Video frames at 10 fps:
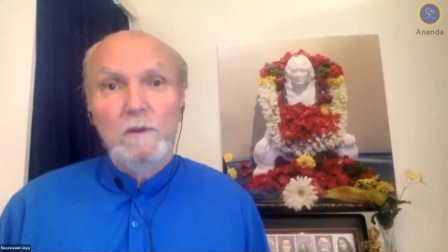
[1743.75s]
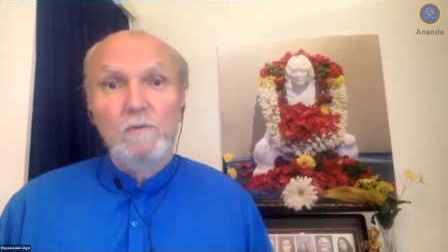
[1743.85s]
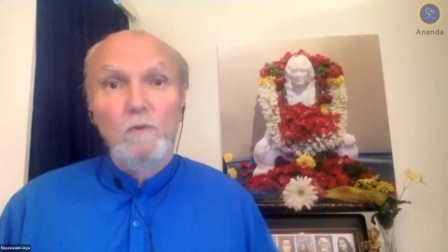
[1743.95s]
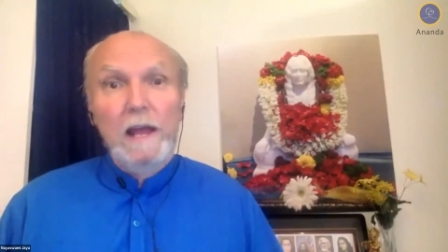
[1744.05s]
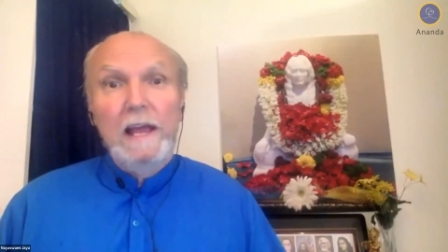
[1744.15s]
We
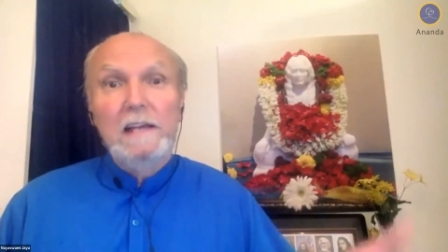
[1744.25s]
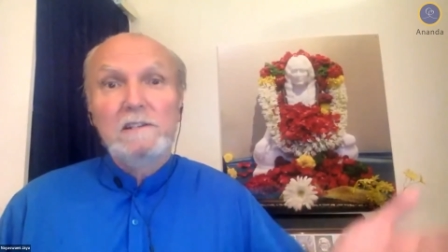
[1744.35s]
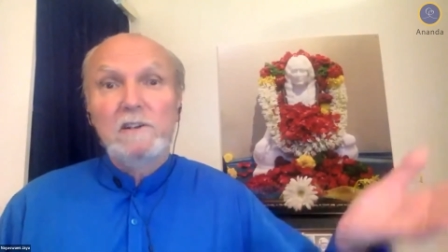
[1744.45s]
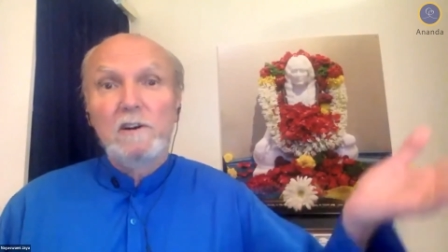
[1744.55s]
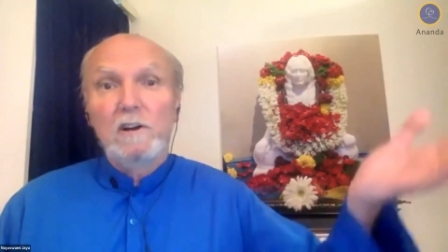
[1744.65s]

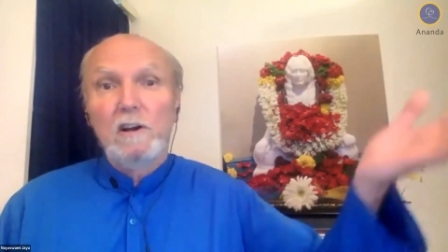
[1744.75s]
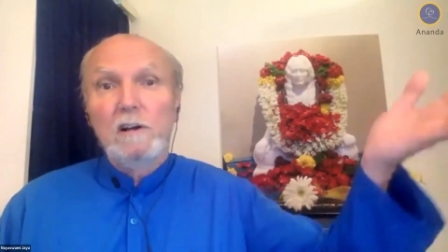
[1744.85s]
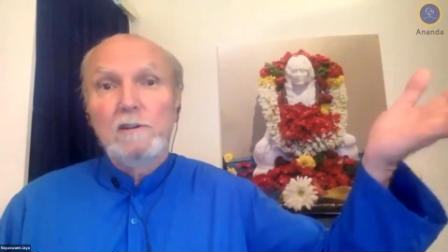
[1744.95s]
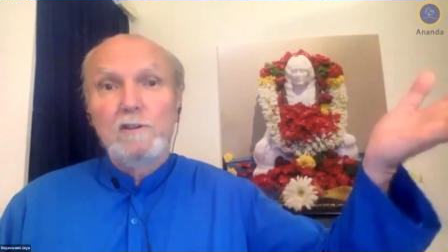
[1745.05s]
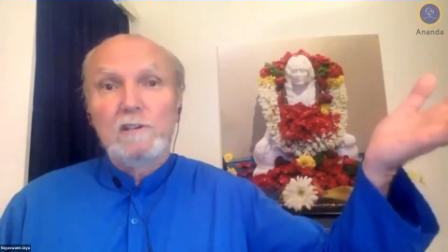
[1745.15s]
raise our
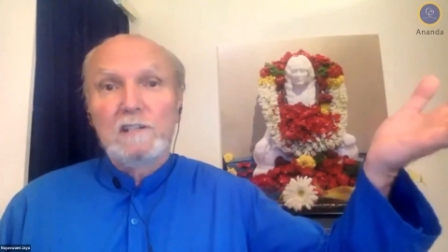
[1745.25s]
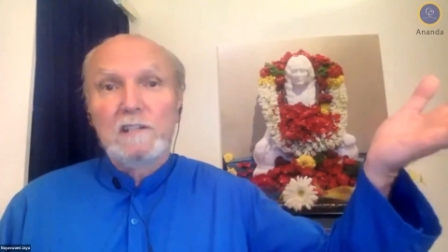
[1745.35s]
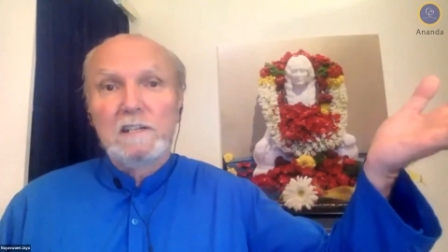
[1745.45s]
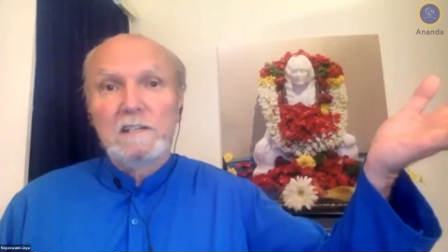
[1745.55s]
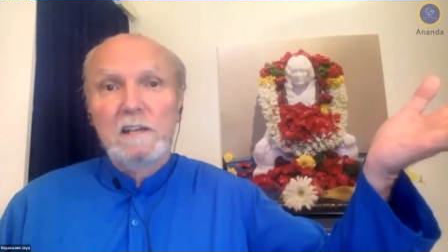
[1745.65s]

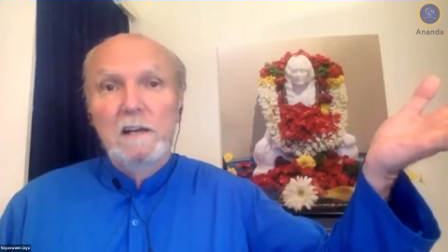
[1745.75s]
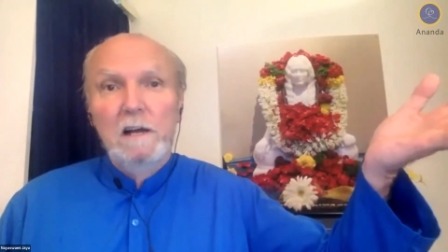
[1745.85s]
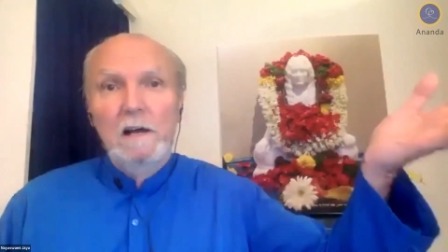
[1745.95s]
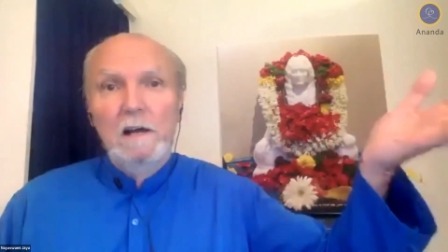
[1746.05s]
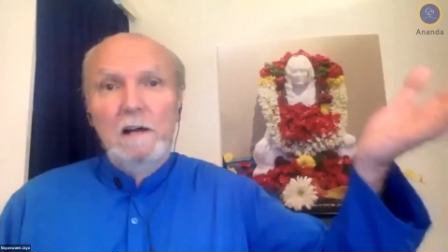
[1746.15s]
consciousness
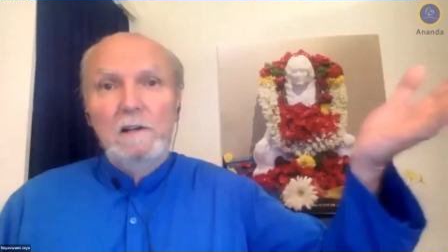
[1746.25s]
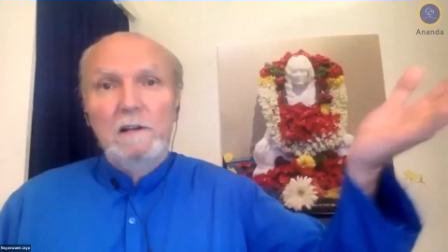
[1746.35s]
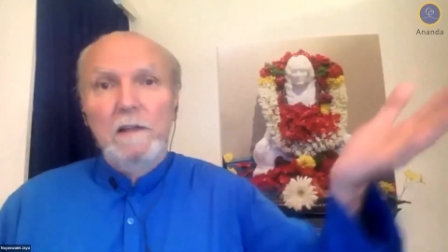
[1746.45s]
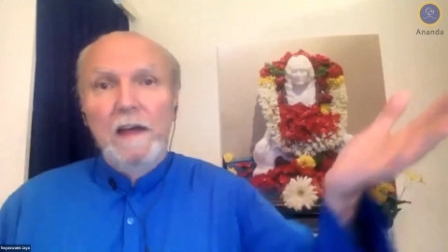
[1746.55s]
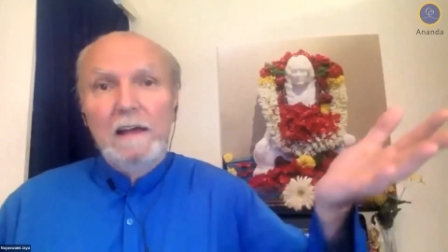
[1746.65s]

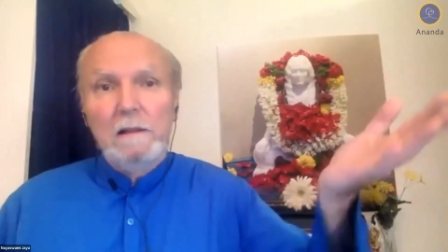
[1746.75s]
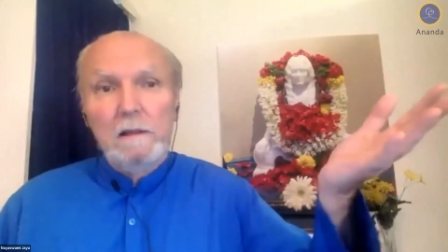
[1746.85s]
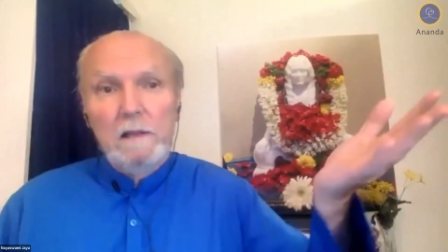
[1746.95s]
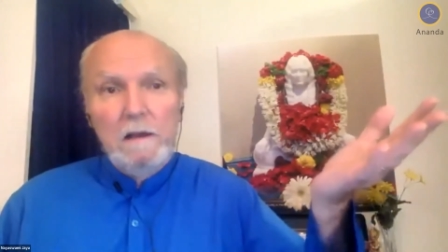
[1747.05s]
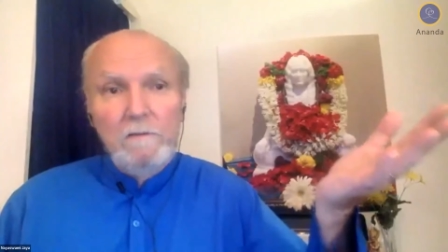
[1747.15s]
to that
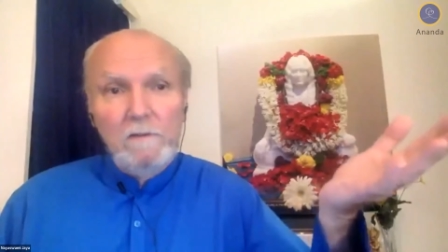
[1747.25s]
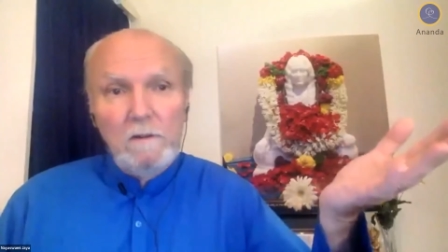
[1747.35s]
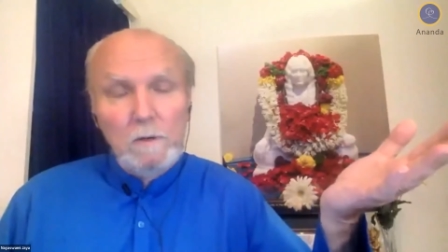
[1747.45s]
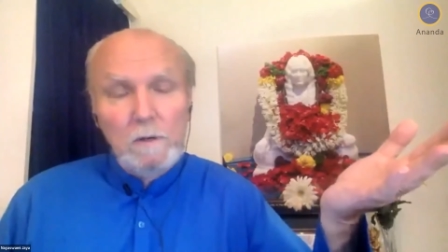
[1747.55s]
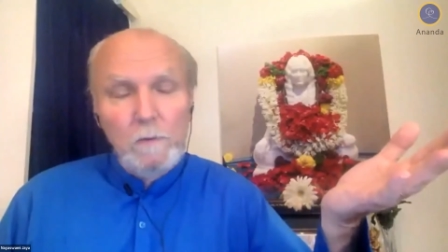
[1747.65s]

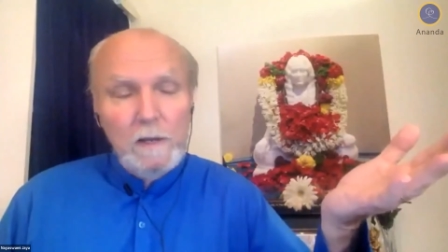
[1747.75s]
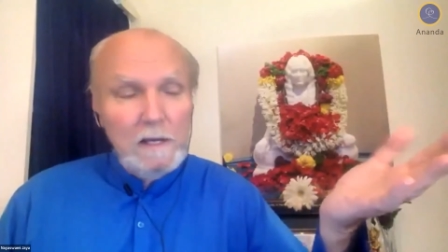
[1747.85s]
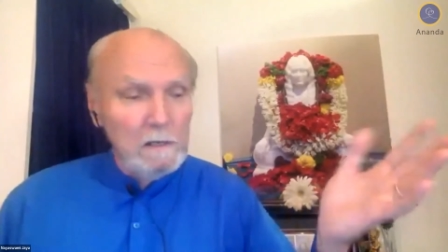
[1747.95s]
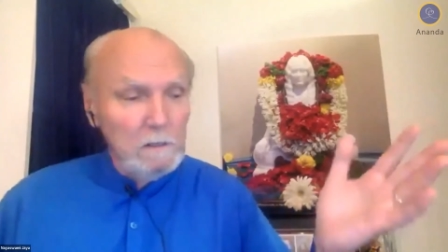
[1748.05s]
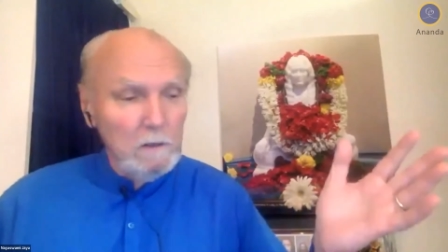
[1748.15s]
level where we
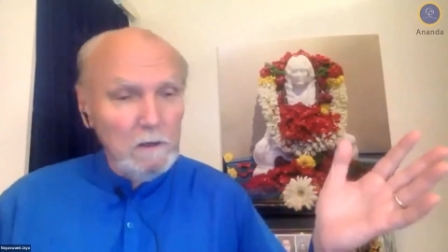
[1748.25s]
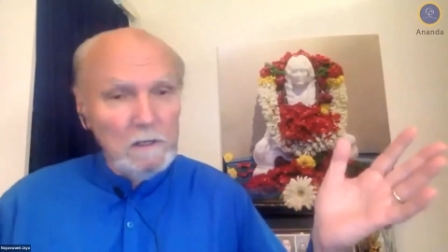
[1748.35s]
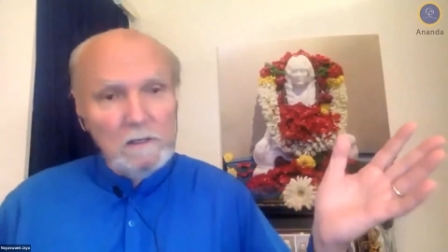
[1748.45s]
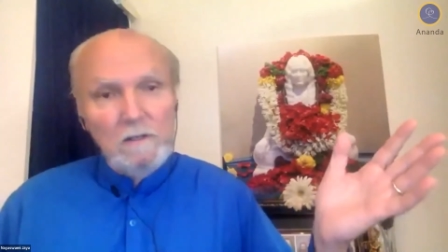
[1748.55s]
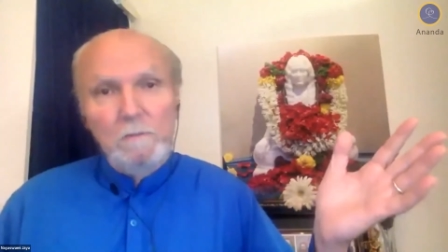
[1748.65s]
can look
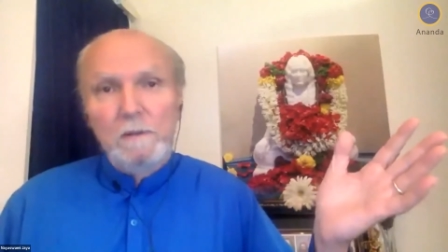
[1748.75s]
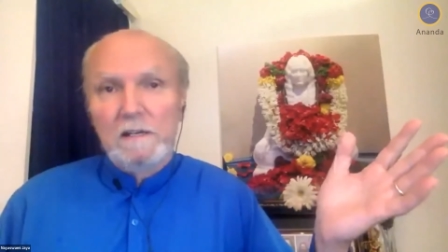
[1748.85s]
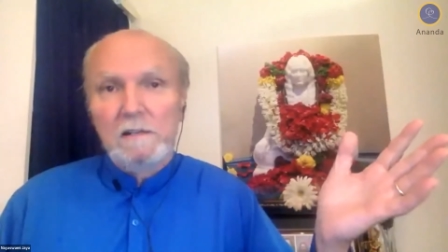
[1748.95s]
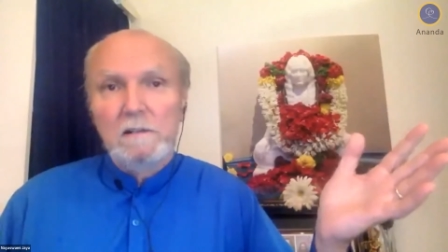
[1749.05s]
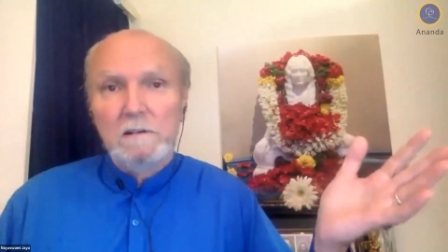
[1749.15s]
a little bit
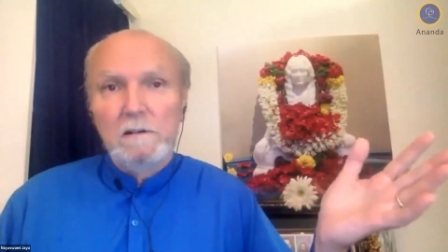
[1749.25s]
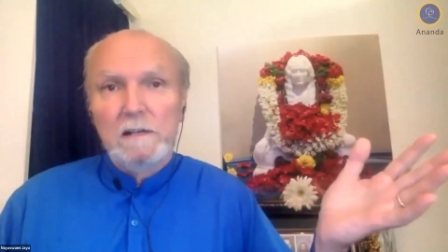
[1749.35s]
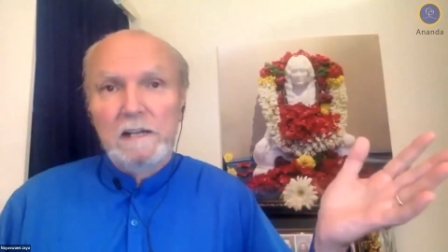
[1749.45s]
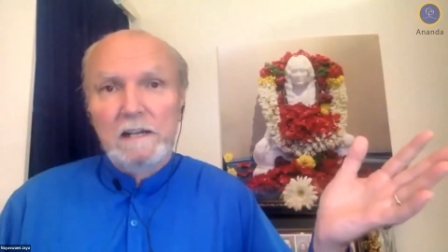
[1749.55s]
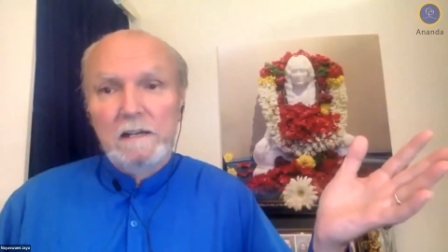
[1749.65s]

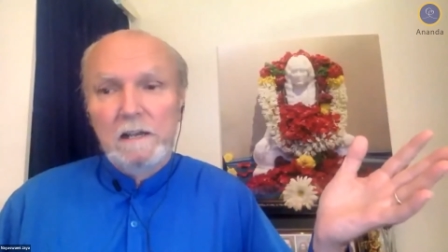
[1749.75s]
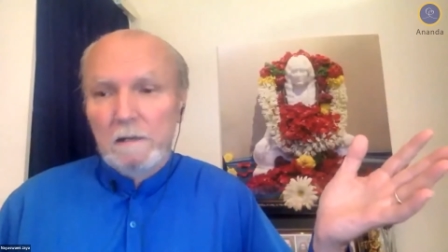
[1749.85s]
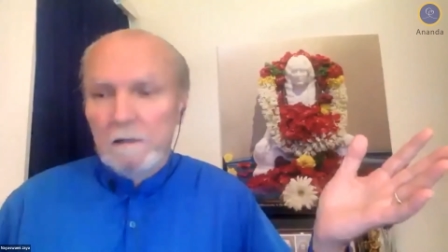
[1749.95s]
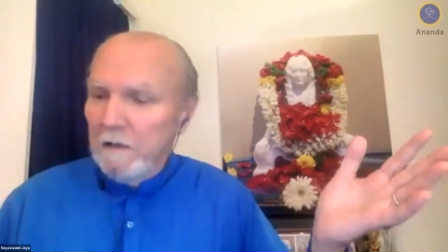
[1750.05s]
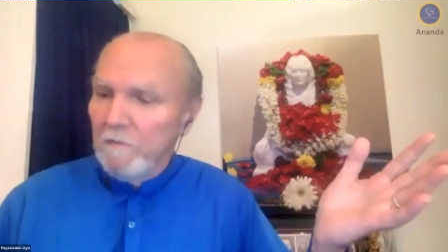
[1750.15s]
clearly and
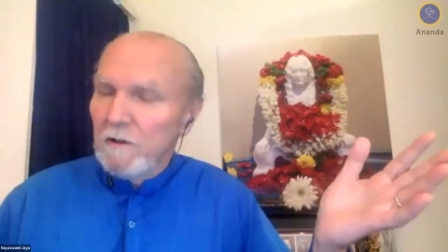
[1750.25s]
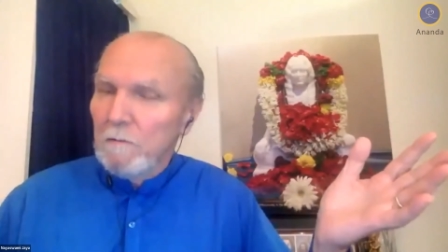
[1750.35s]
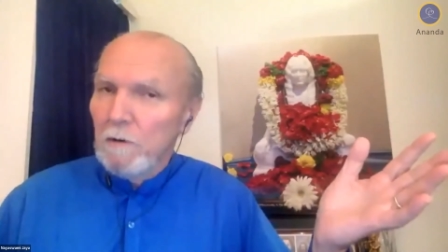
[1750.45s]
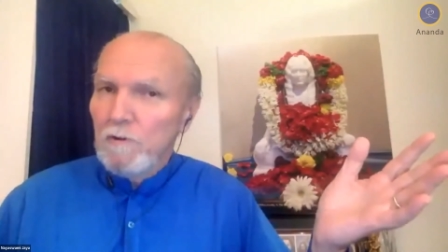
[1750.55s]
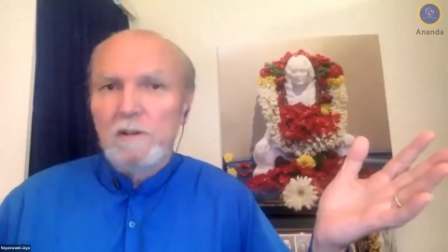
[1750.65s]
leave the
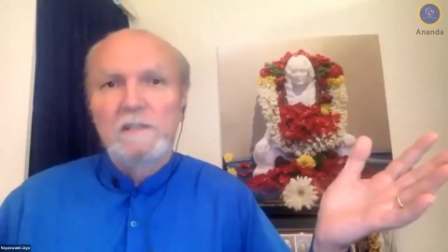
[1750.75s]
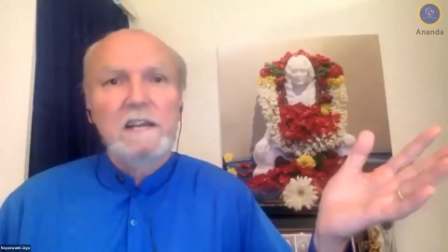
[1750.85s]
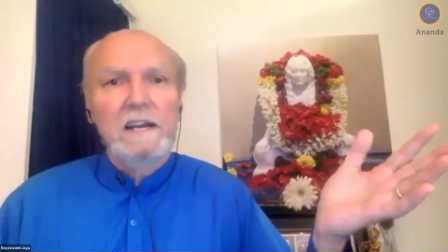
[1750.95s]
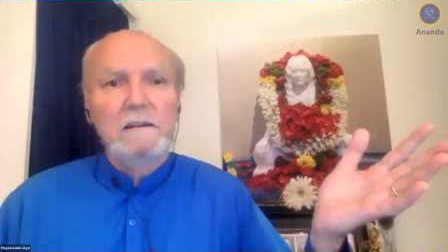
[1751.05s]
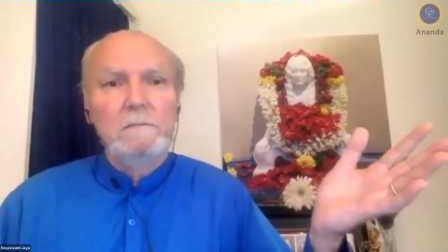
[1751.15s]
emotion
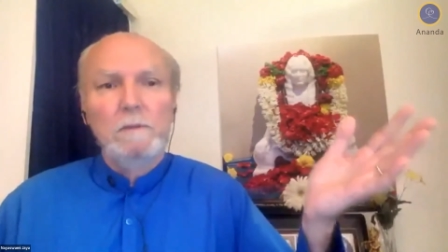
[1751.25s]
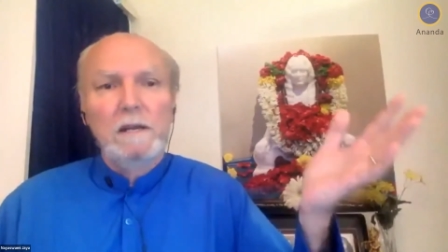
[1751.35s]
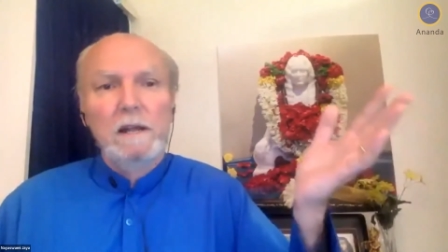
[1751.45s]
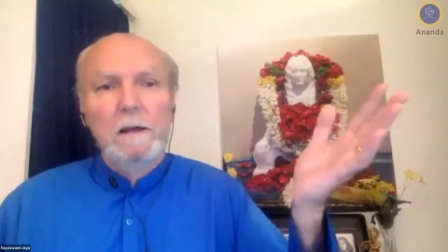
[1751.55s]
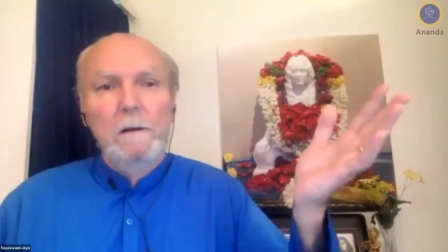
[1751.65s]
aside a
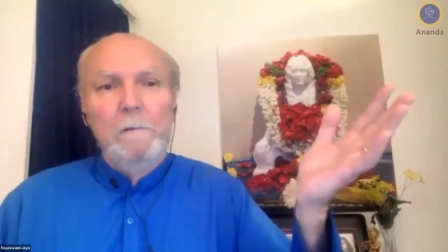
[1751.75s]
moment.